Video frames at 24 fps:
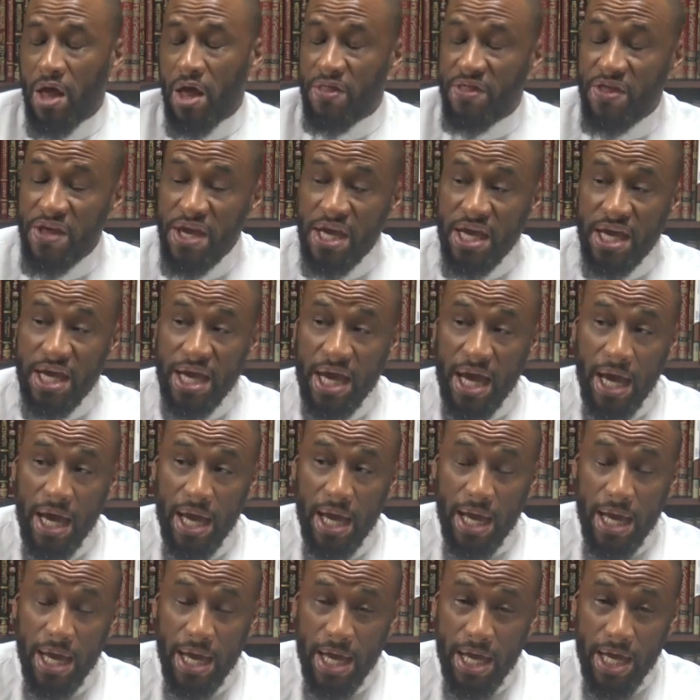the
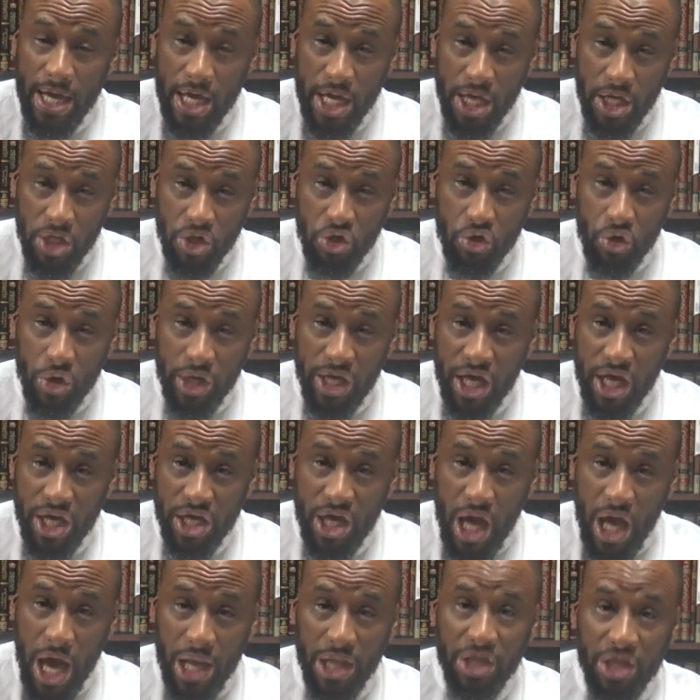intricate
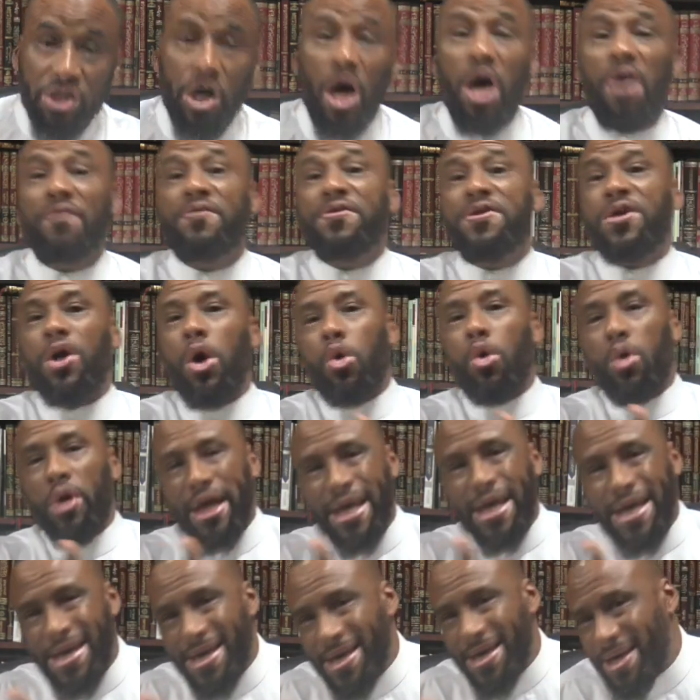knowledge of
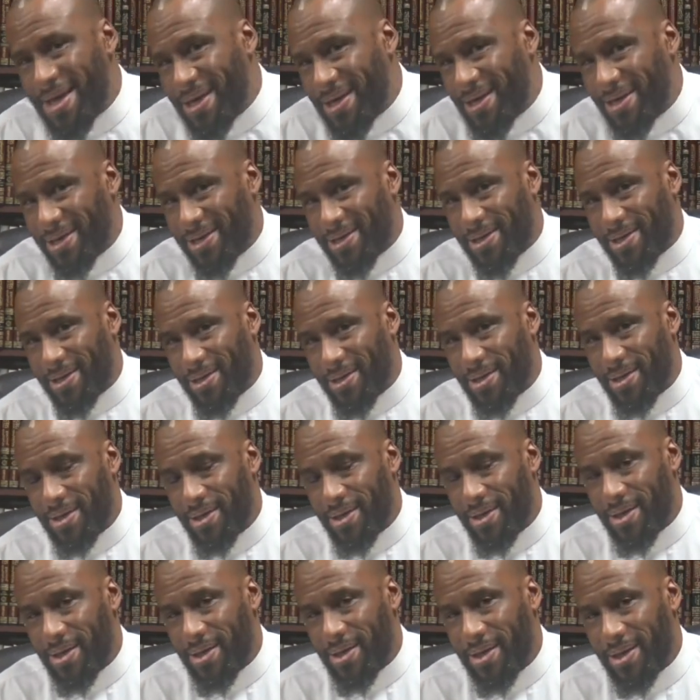Tawheed
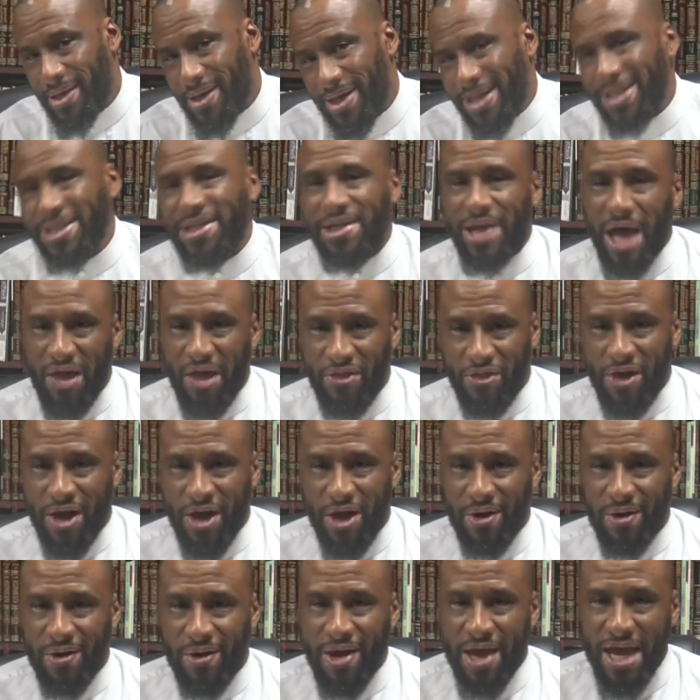is not
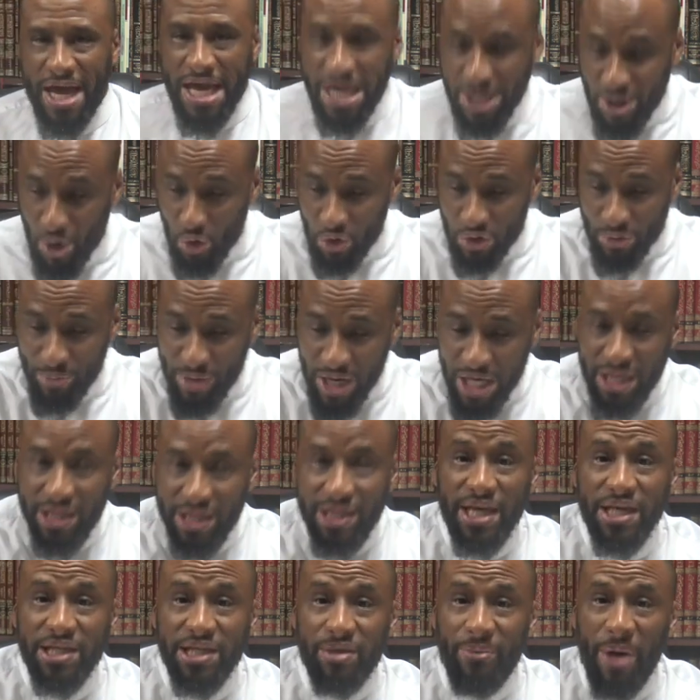there. He knows many
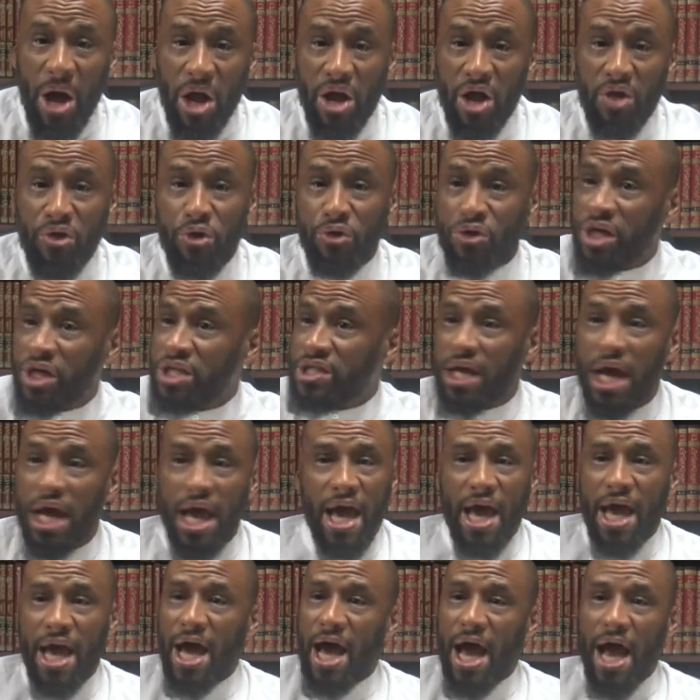things about other things
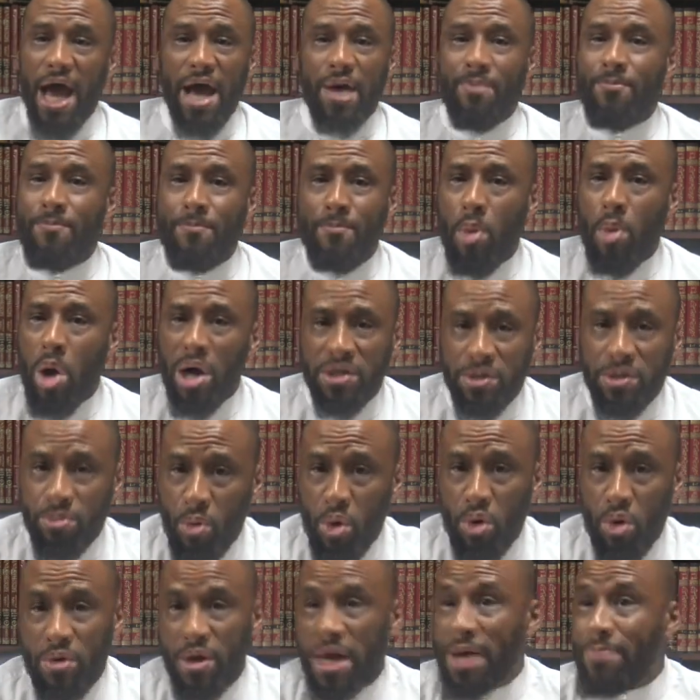much
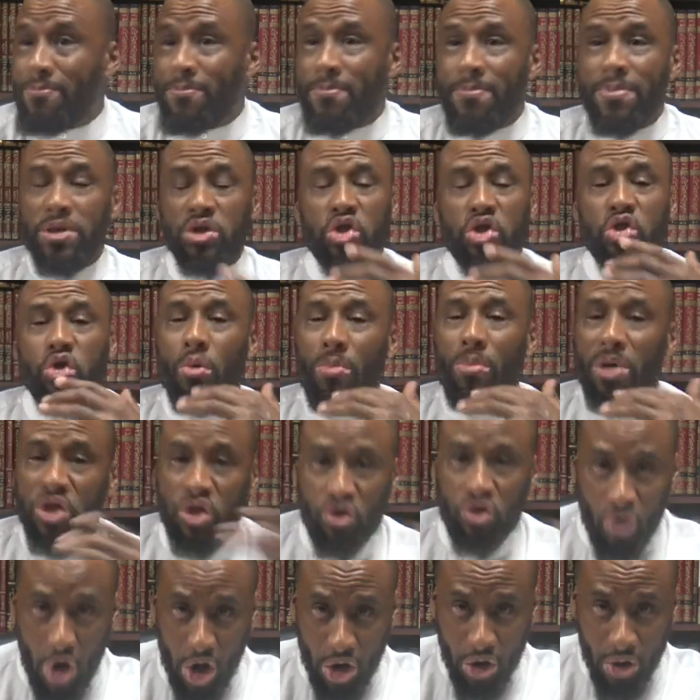more, so much
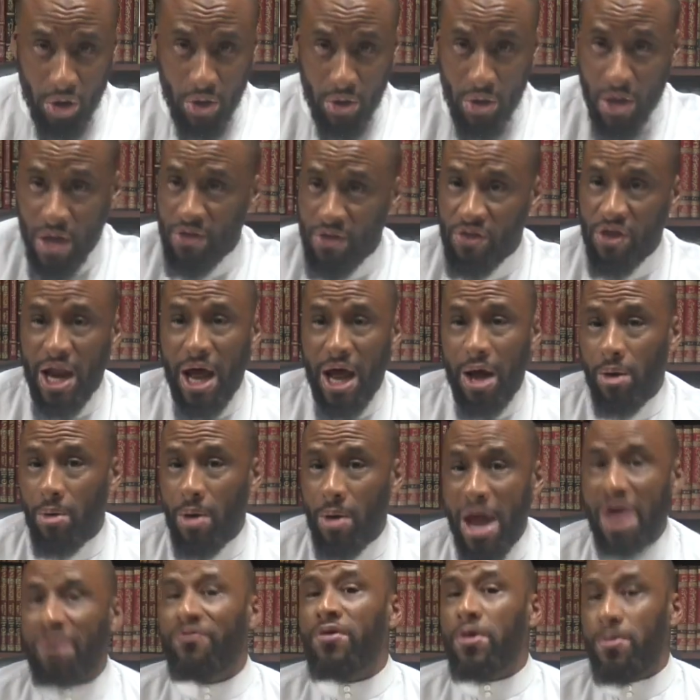stronger than I'll
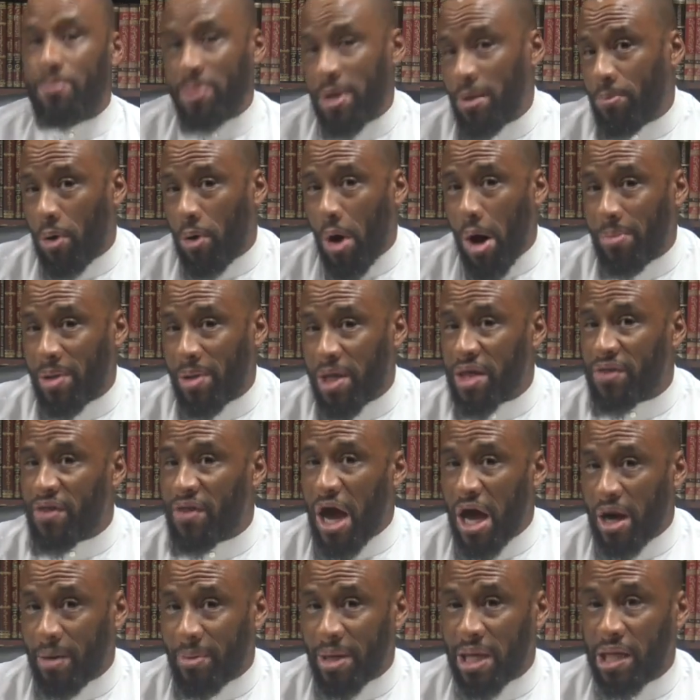ever be probably in the
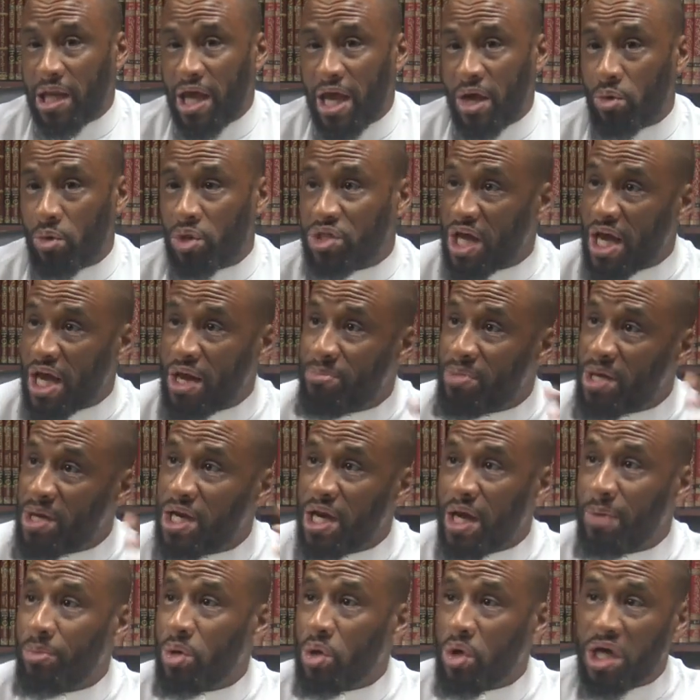Arabic language and
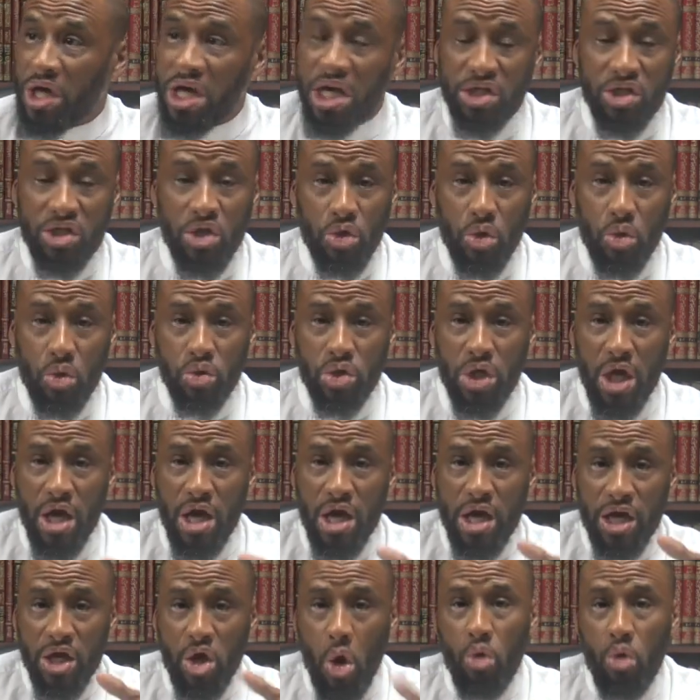being able to get to those,
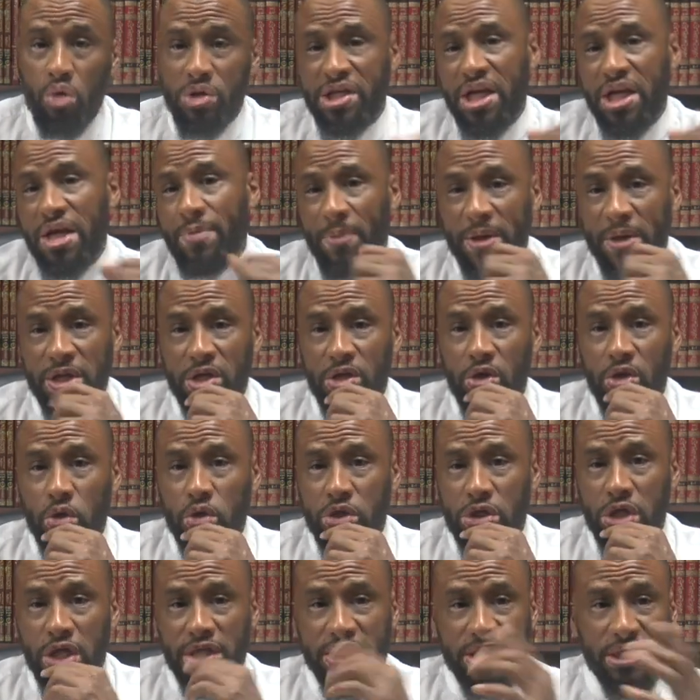go deep into
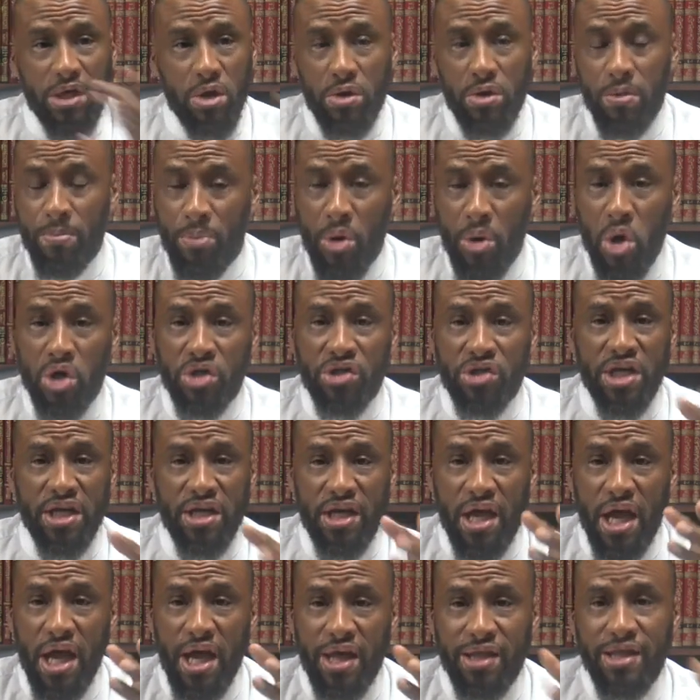those certain books
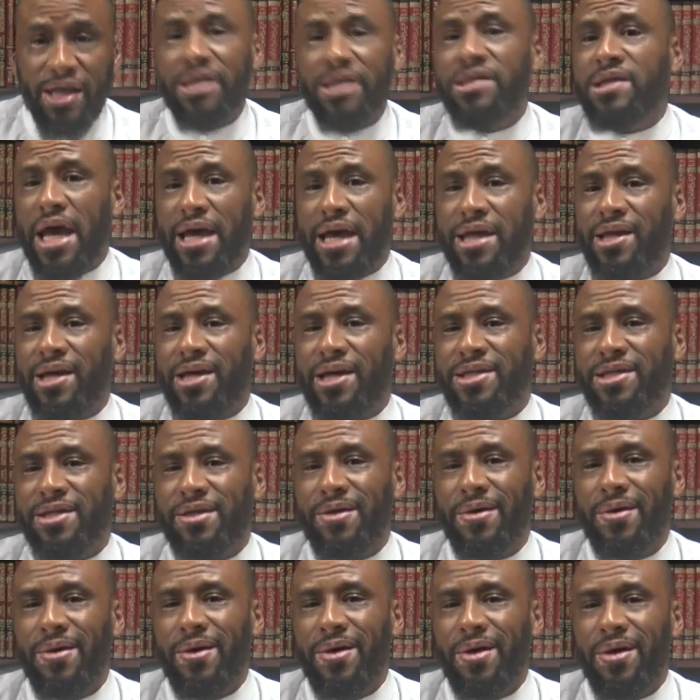and things like
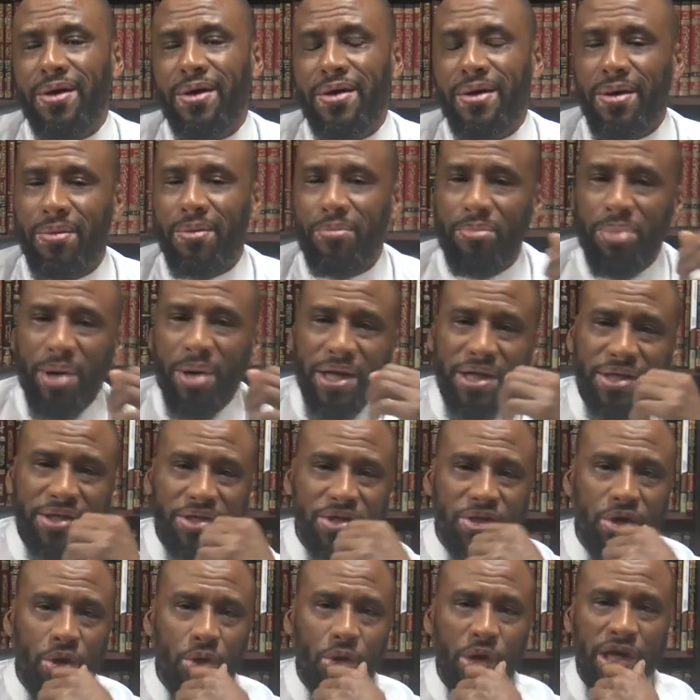this. But his
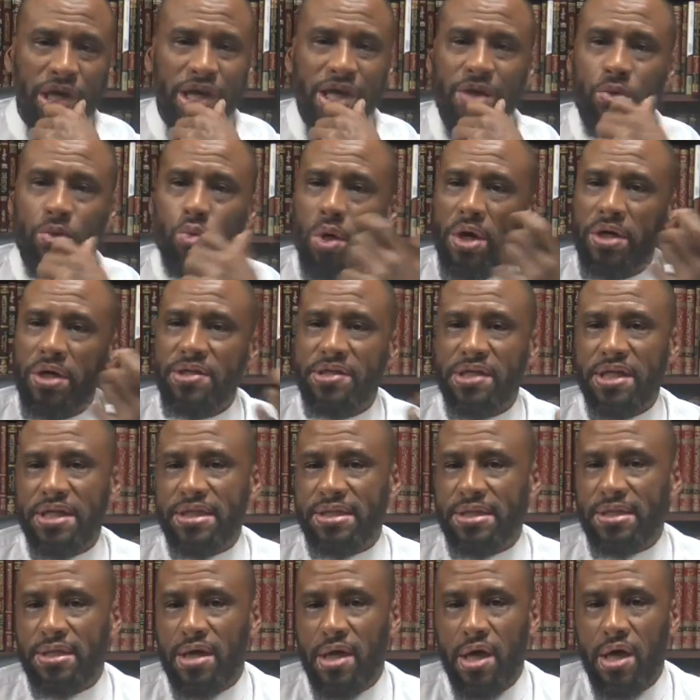Tawheed, where's
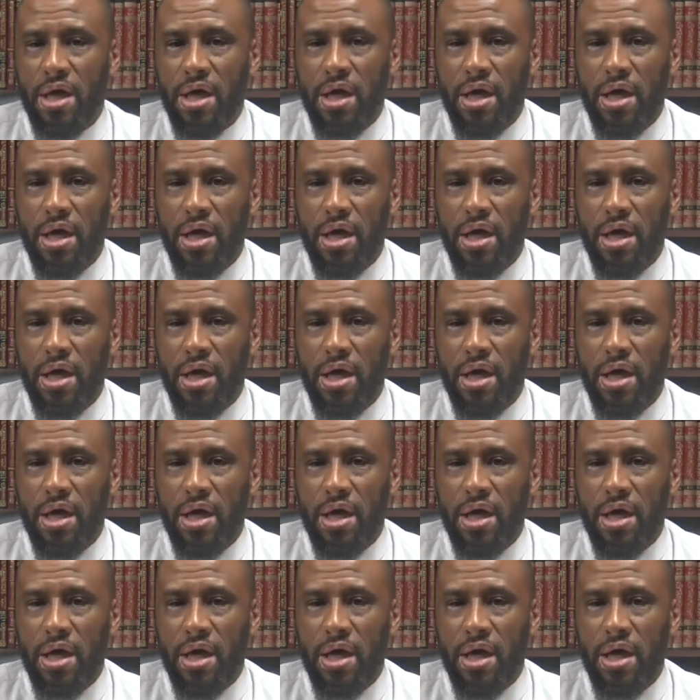his,